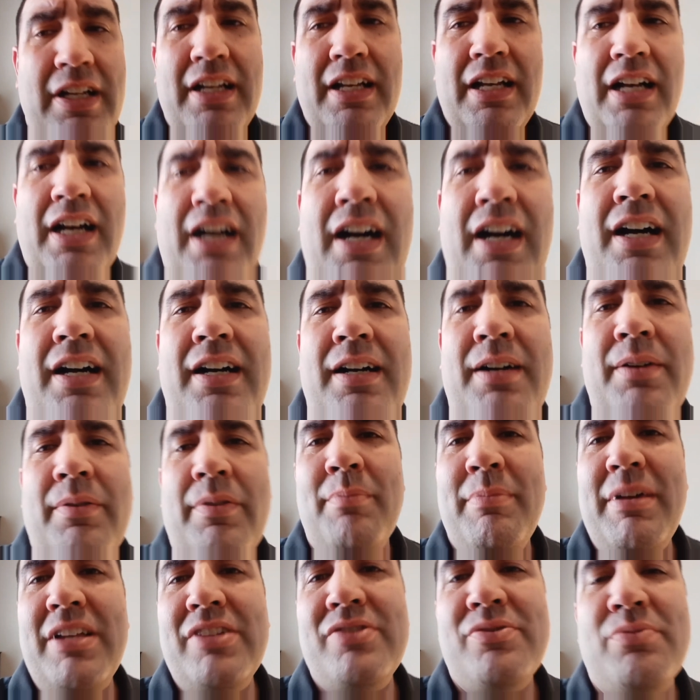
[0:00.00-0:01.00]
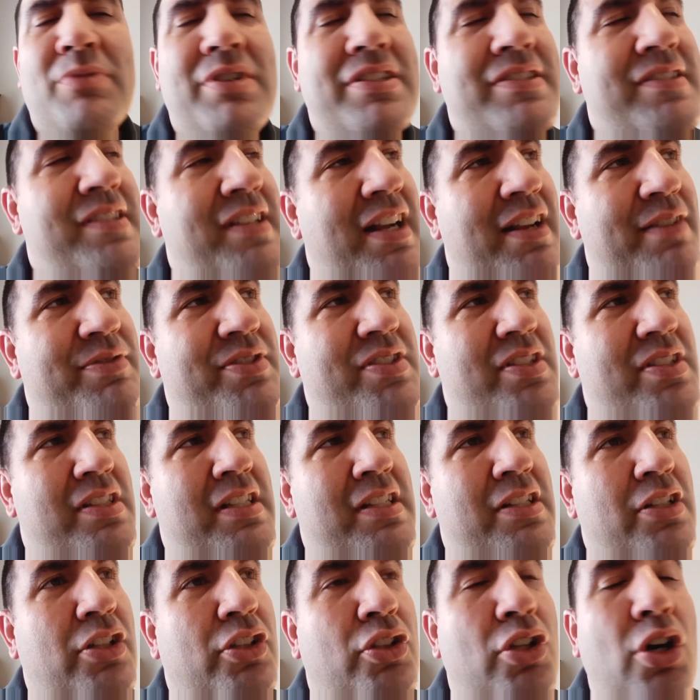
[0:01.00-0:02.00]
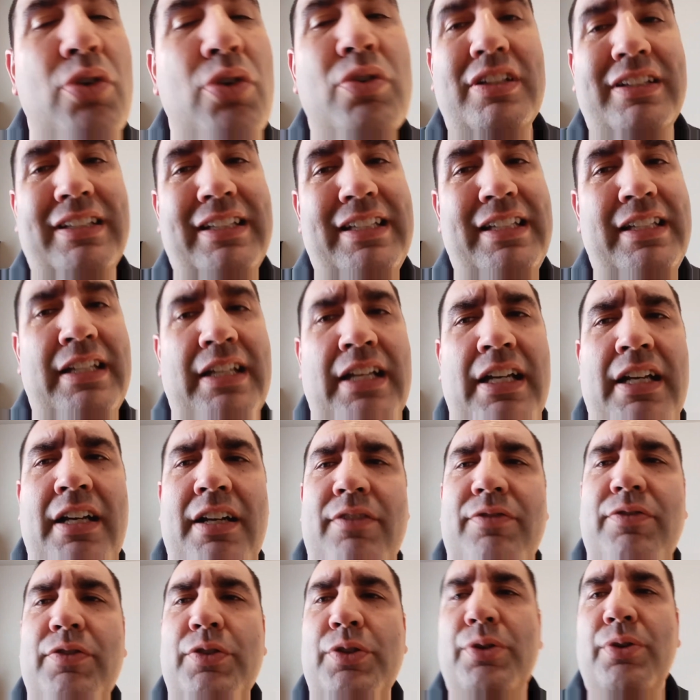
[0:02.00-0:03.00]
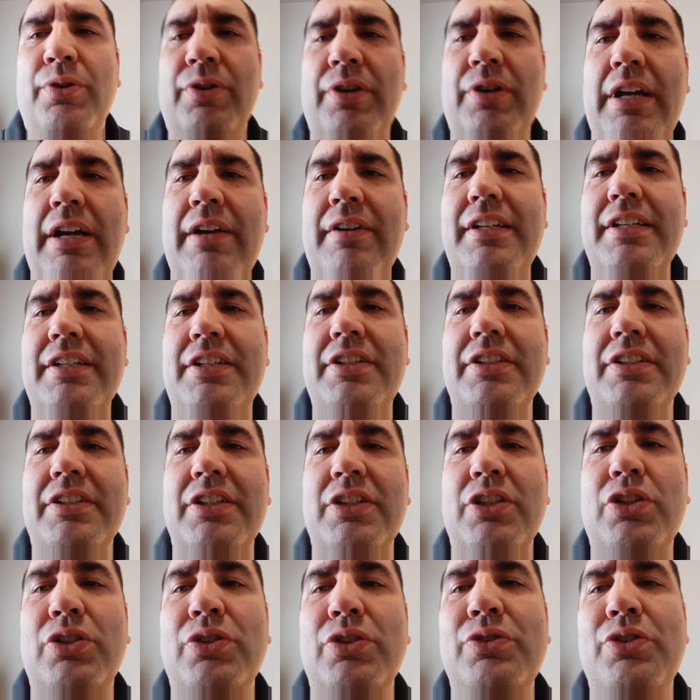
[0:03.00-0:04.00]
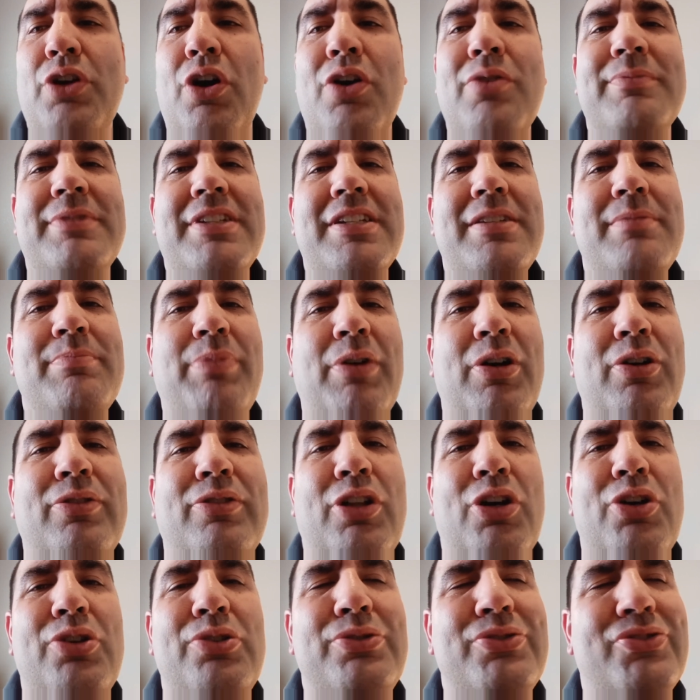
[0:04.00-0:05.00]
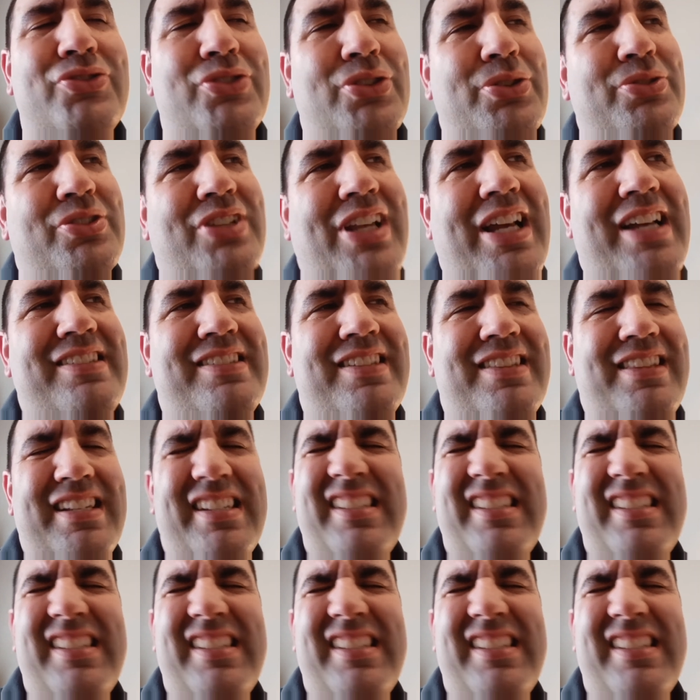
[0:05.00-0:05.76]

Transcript: The best ones that I've seen locally for your area could include Home Depot, Lowe's, those kinds of things.